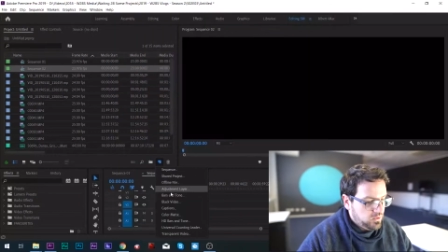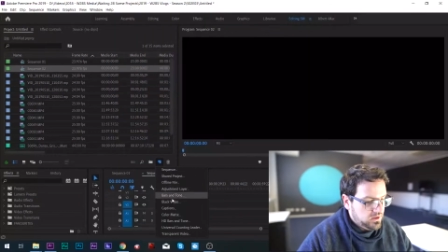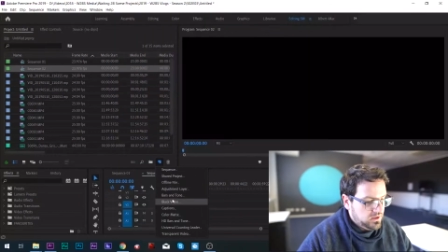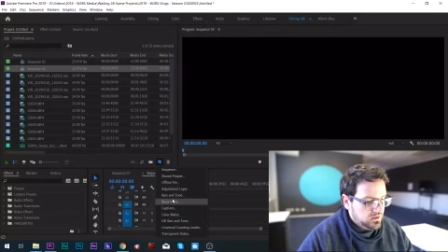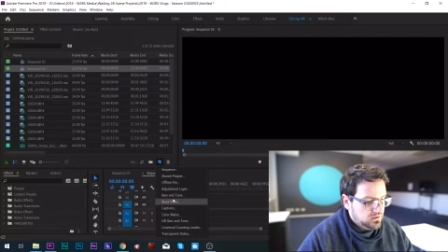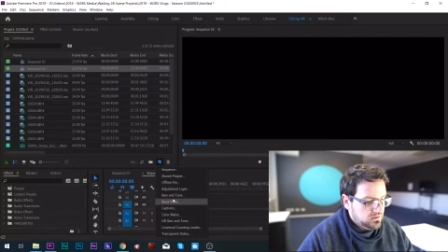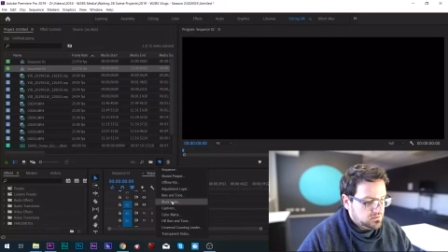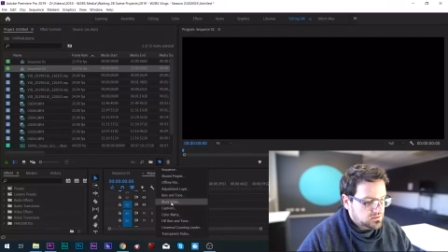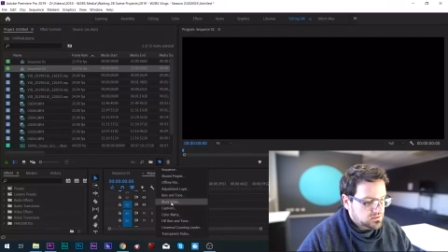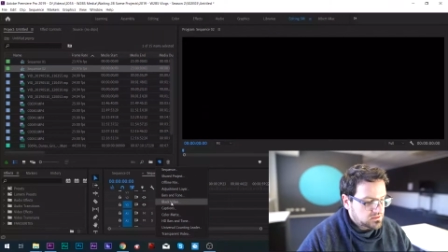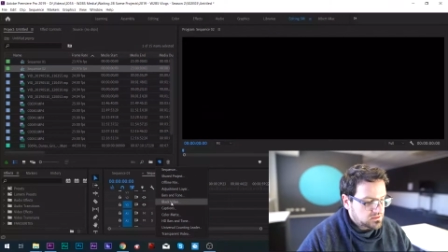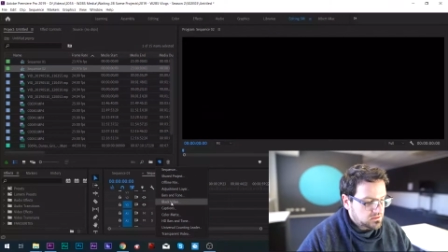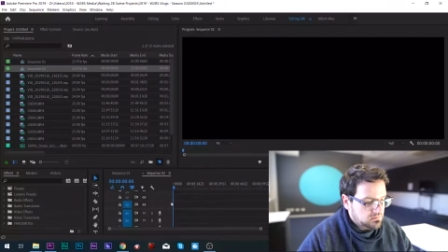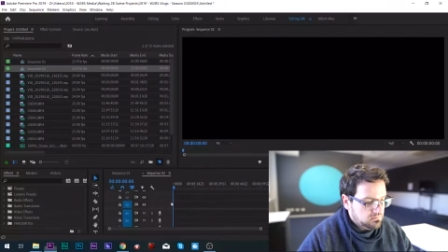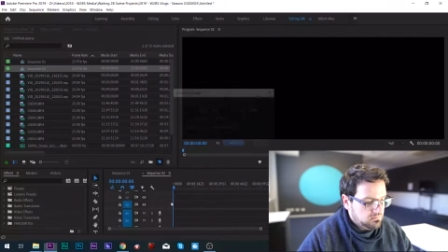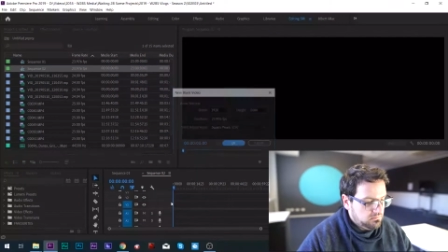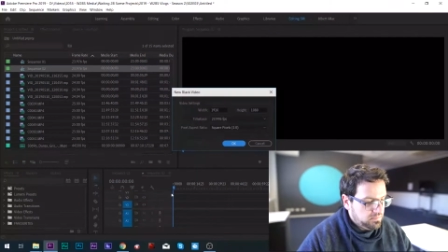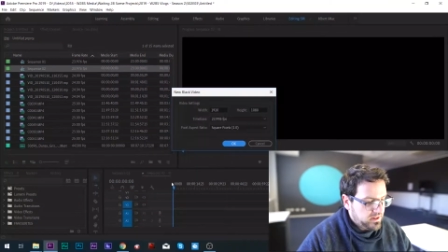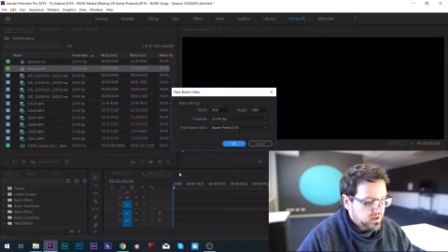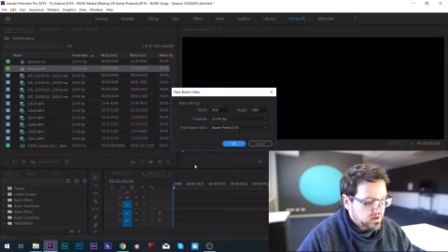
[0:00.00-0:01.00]
in
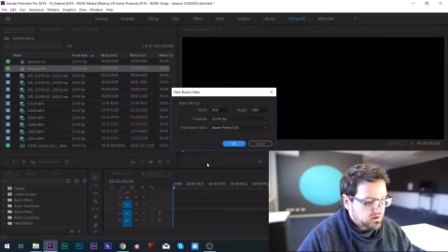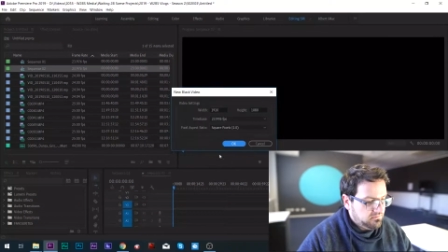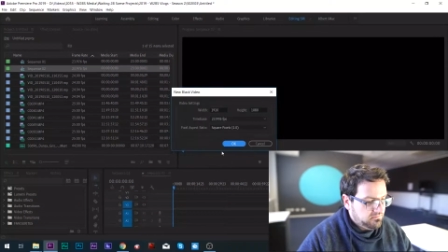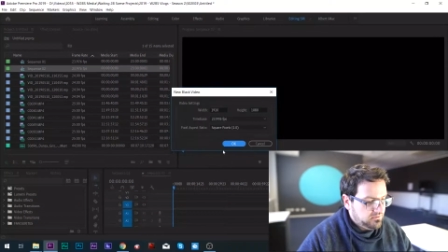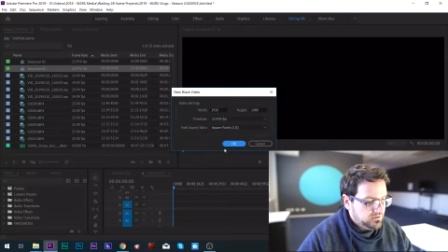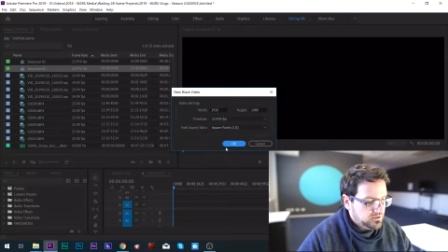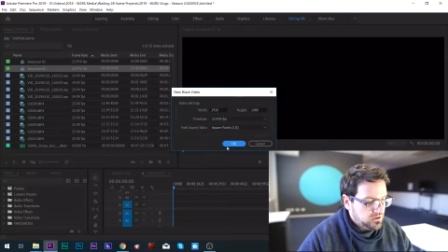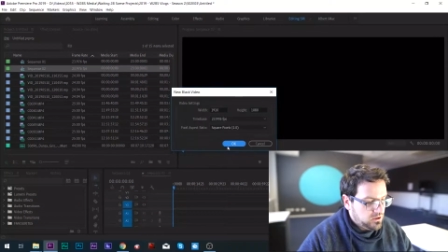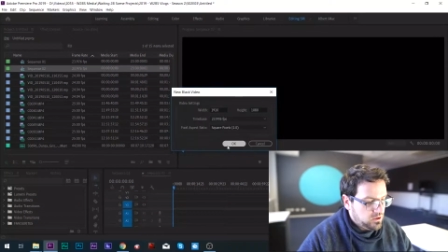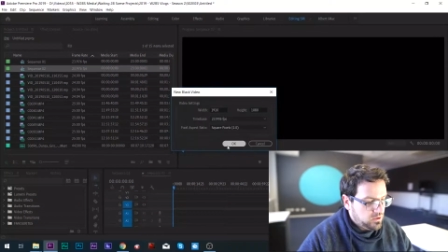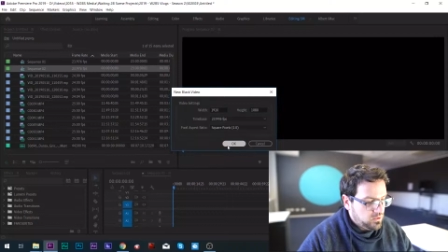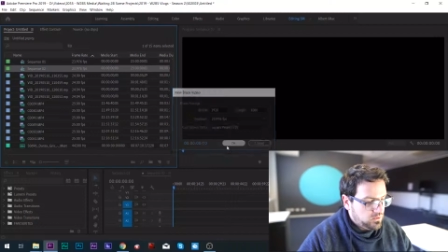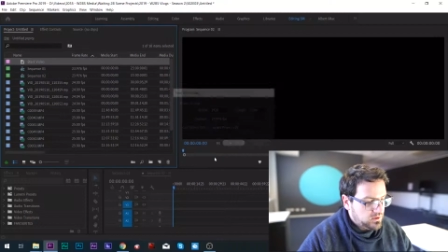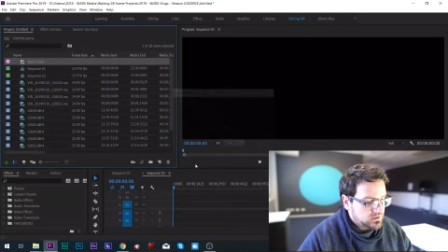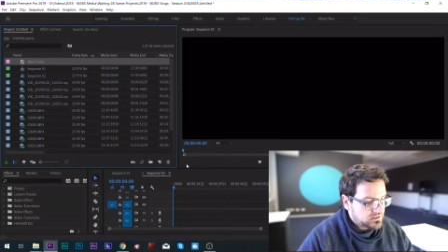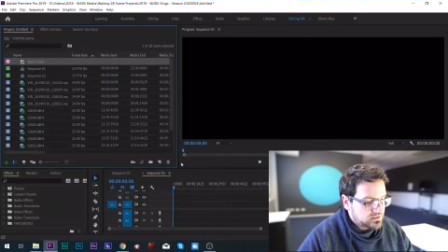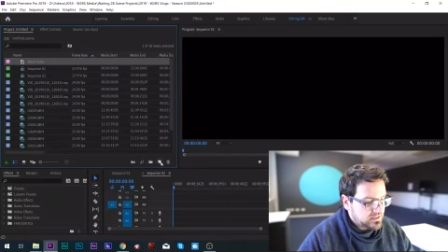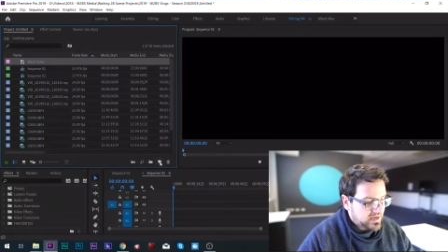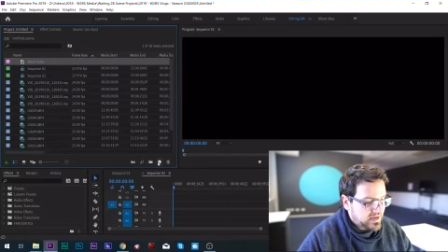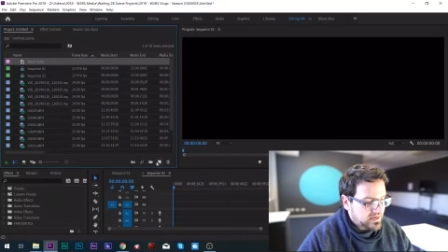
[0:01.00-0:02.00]
some black video
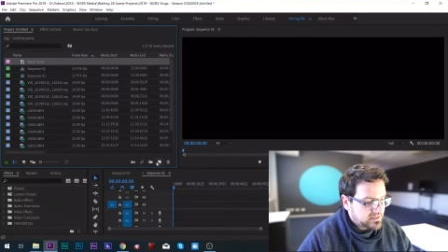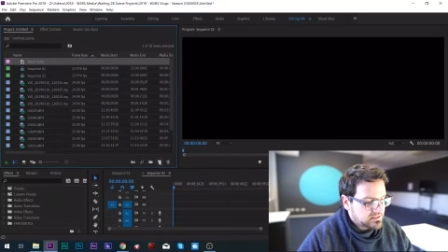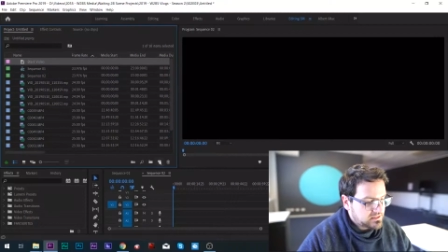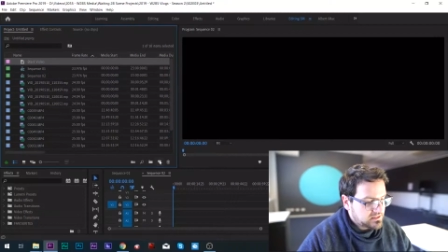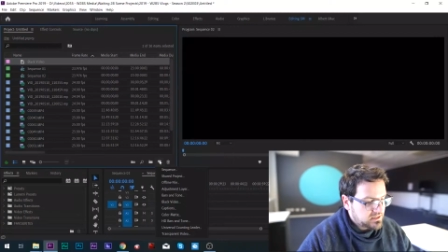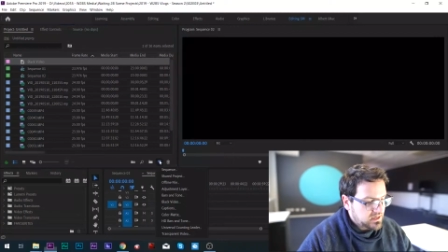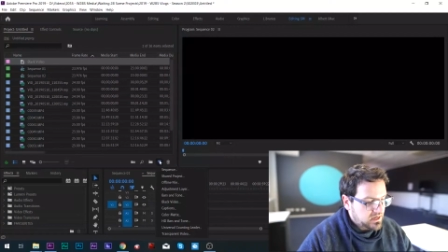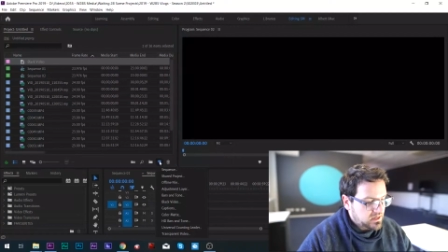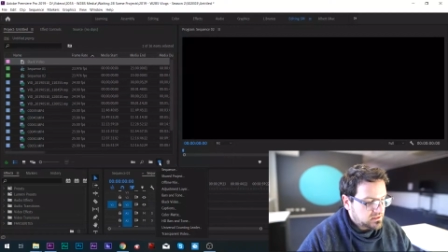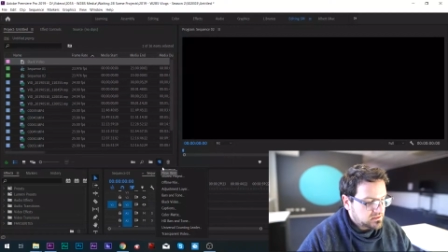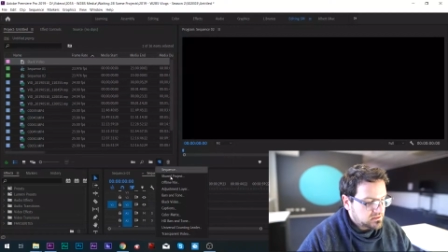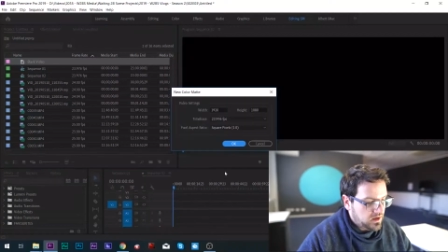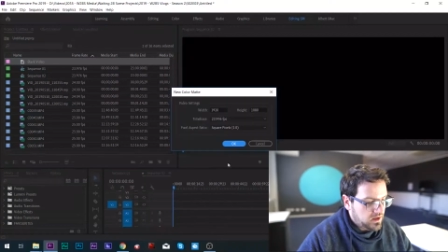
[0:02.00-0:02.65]
as an asset,